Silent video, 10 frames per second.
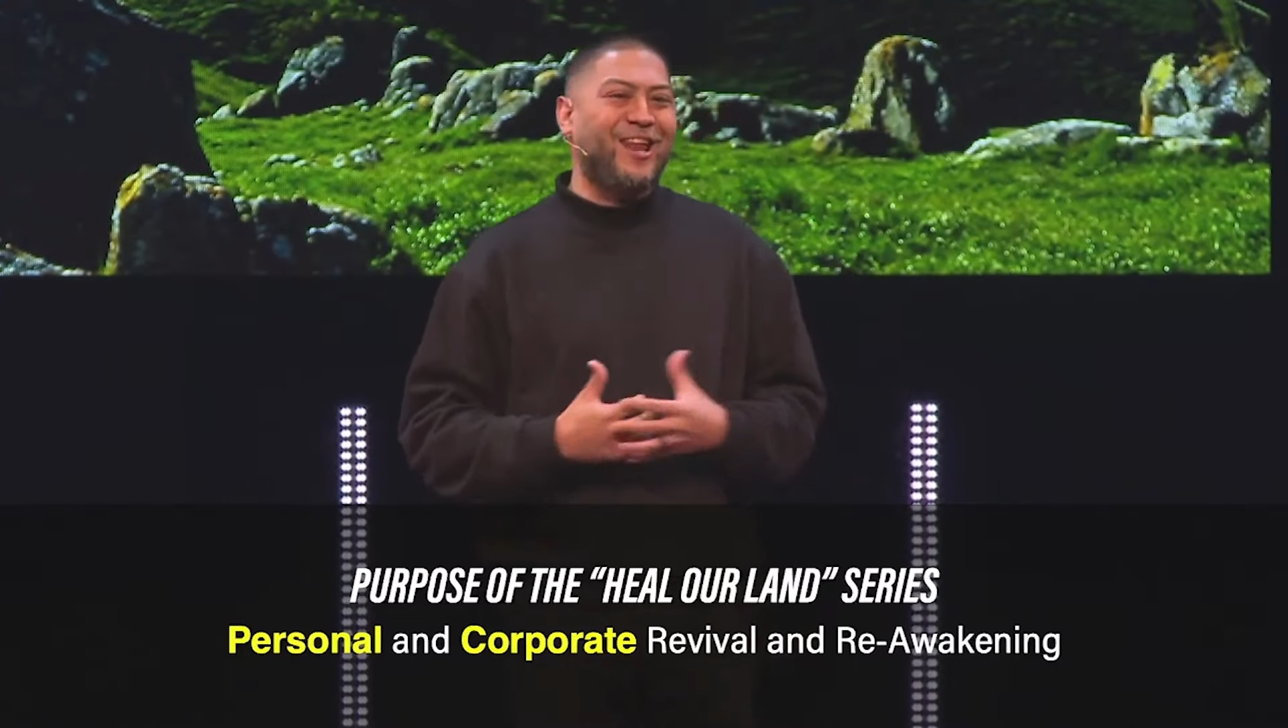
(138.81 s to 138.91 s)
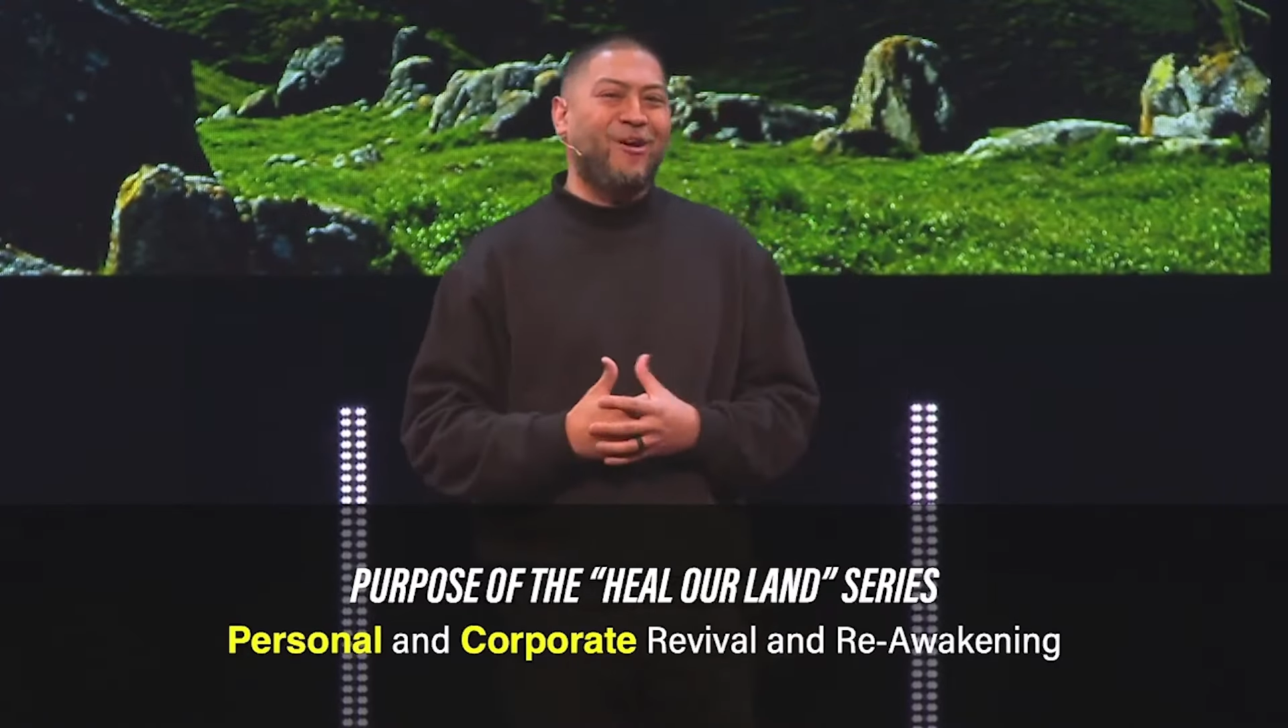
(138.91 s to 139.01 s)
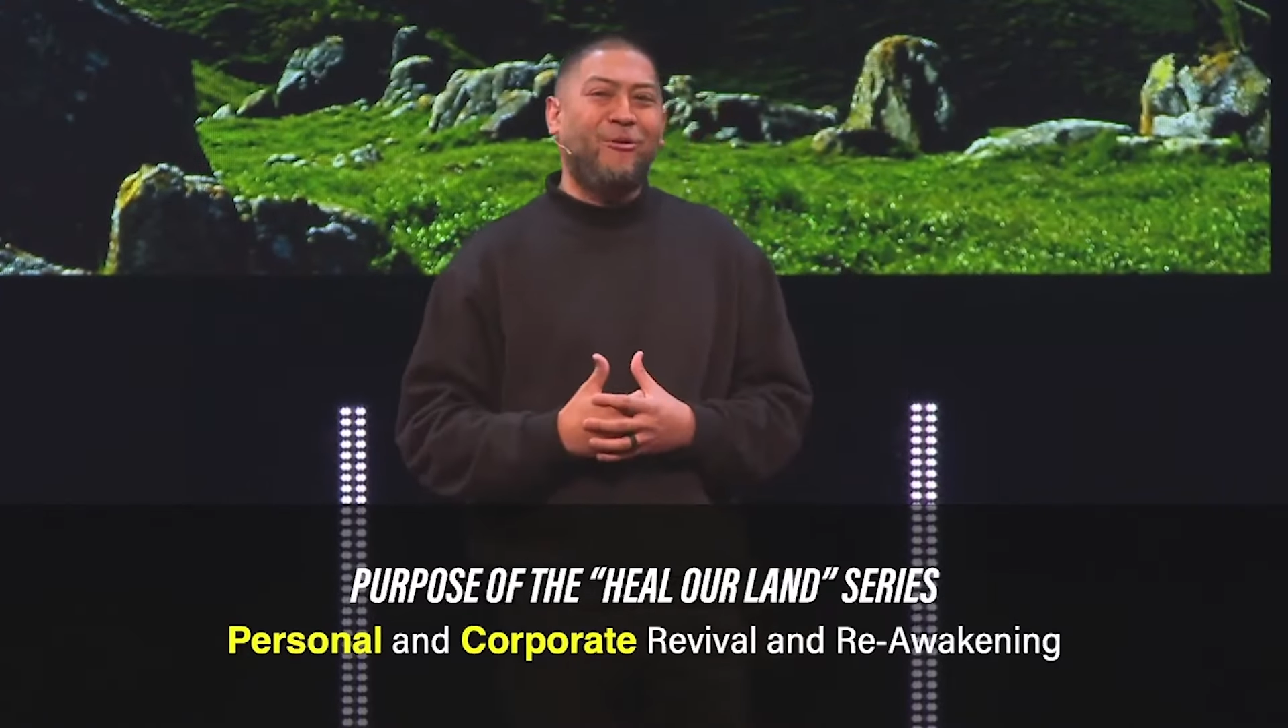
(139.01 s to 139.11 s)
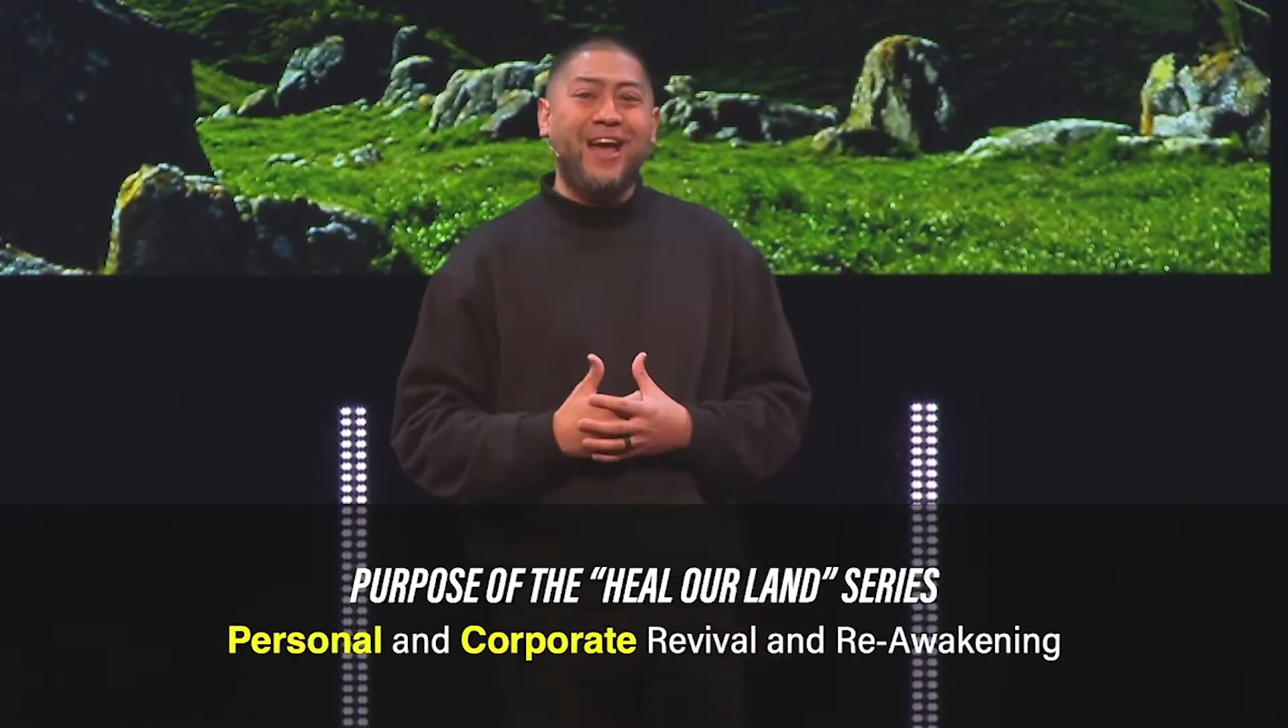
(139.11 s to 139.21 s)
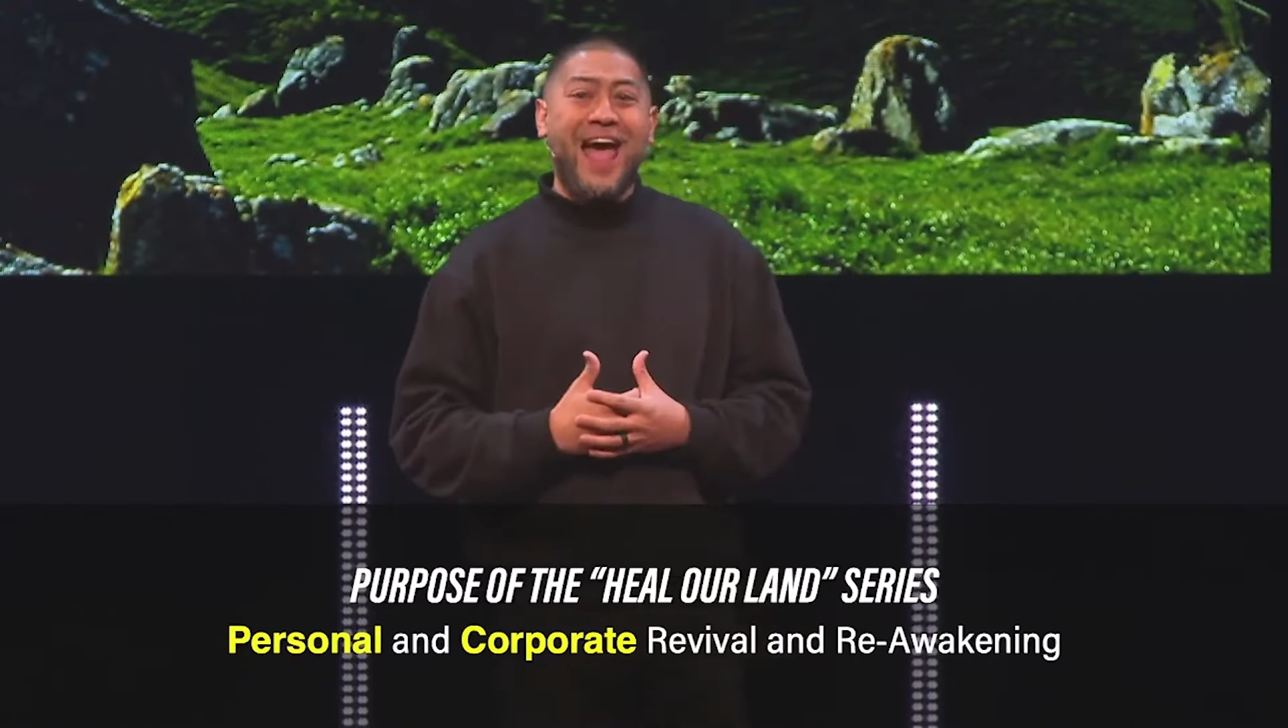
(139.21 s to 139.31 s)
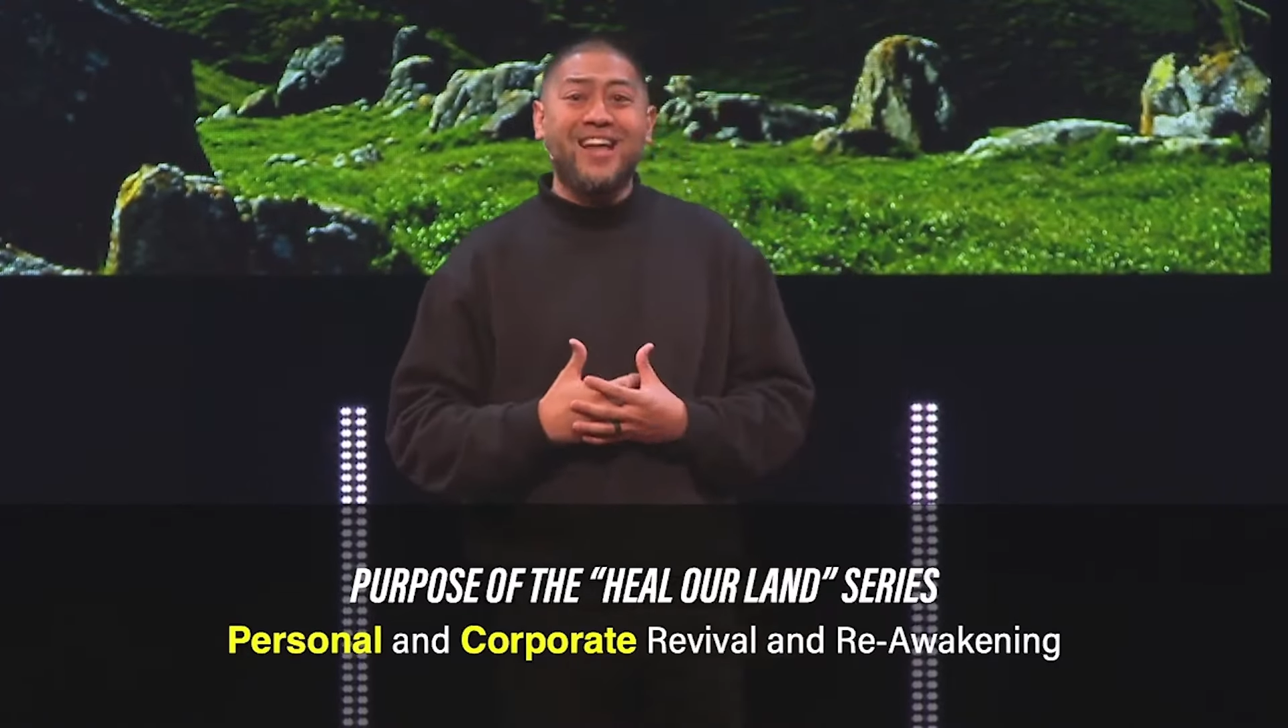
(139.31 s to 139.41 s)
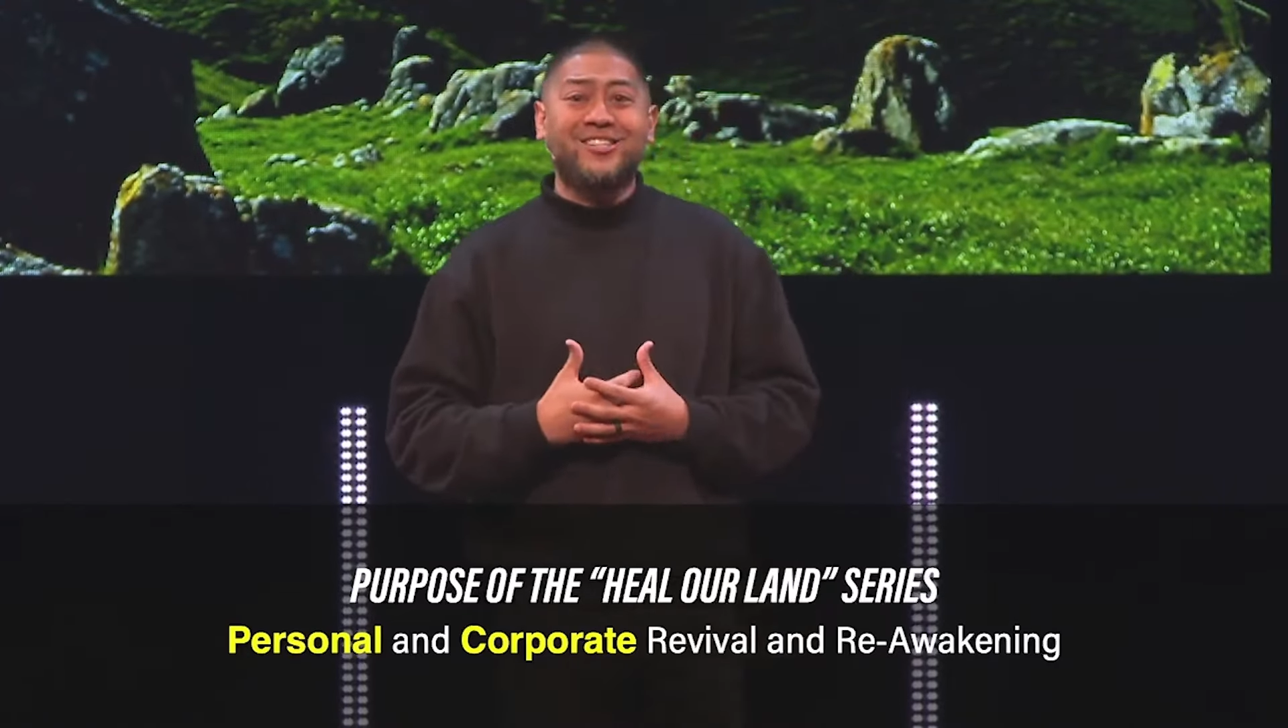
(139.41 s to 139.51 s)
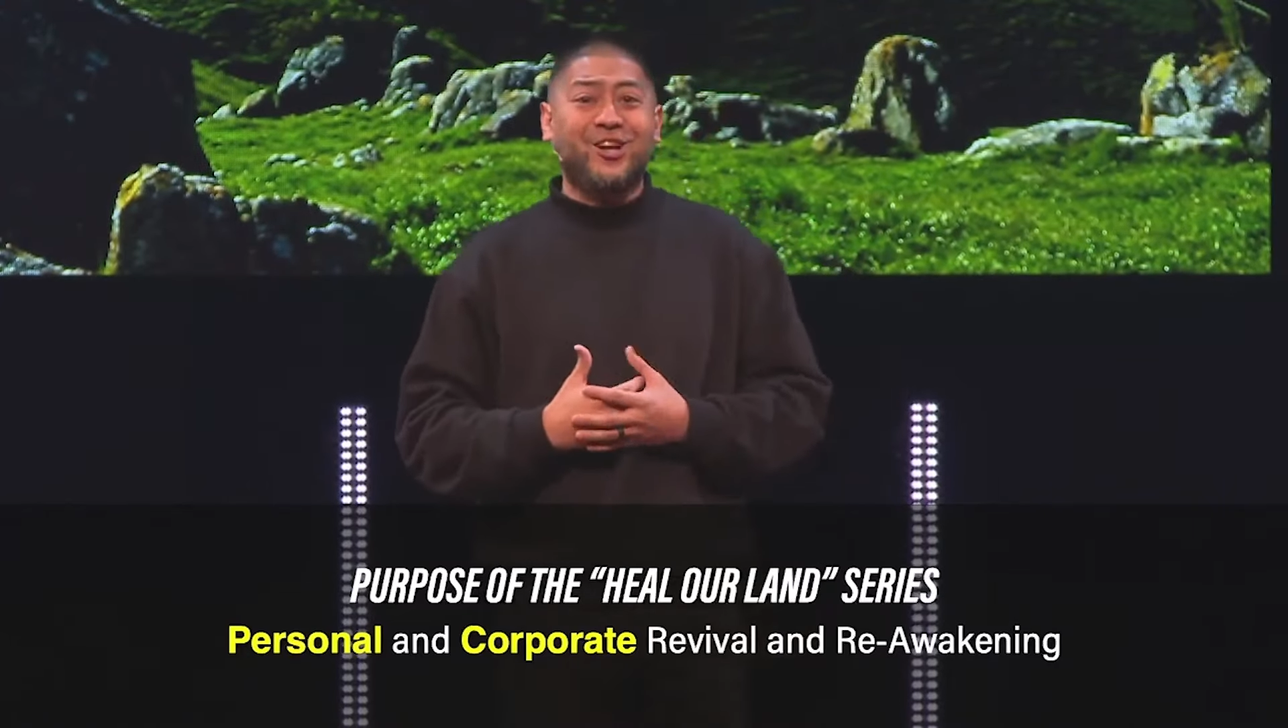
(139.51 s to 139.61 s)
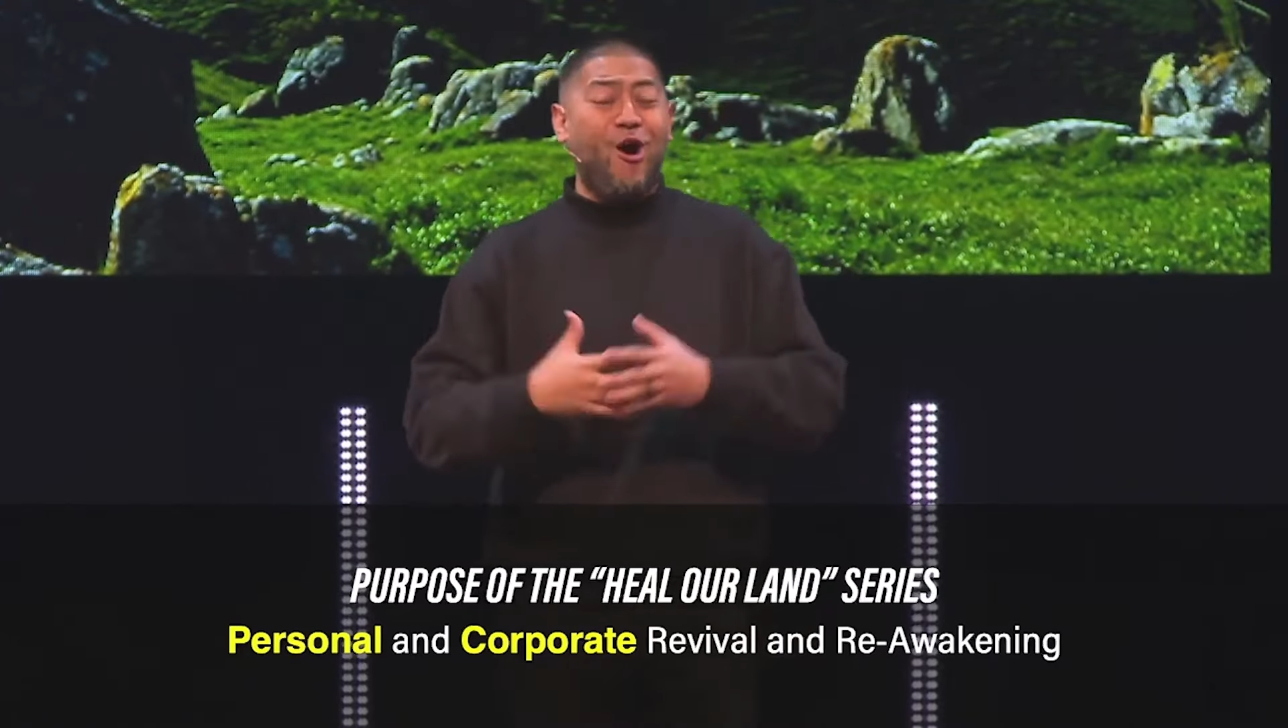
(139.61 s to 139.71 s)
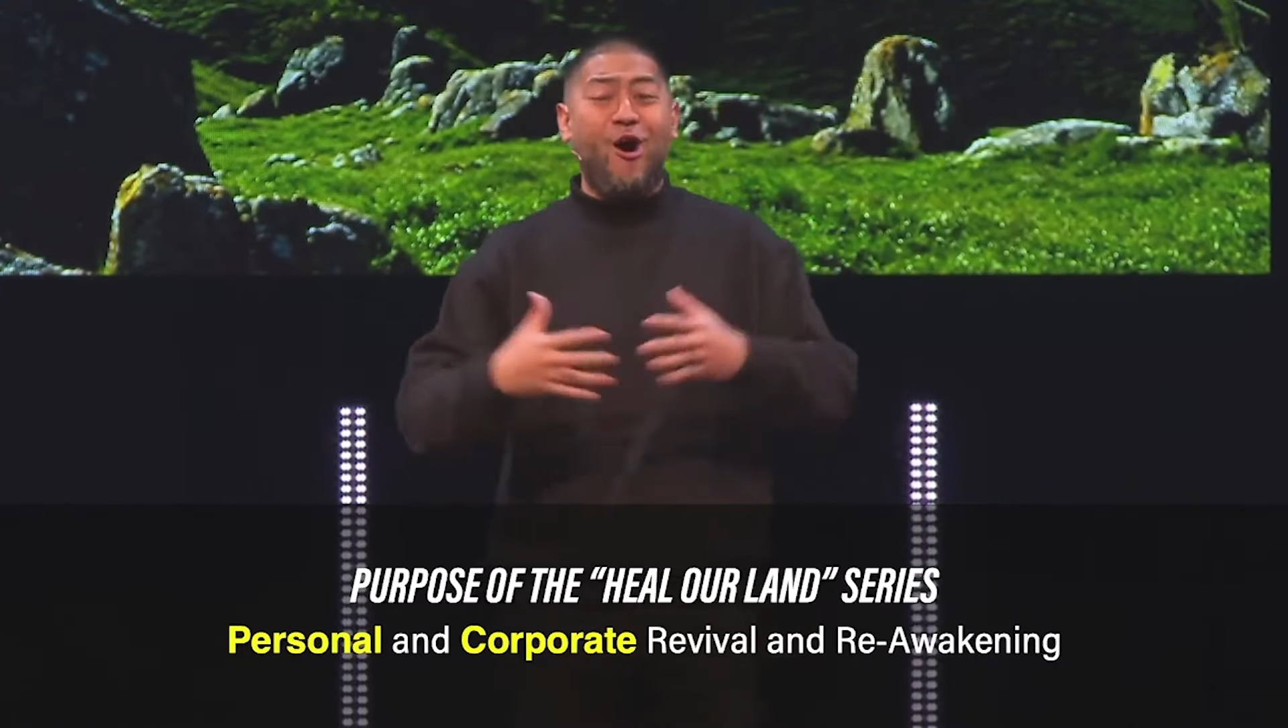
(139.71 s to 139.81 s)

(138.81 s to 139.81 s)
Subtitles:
and I want to ask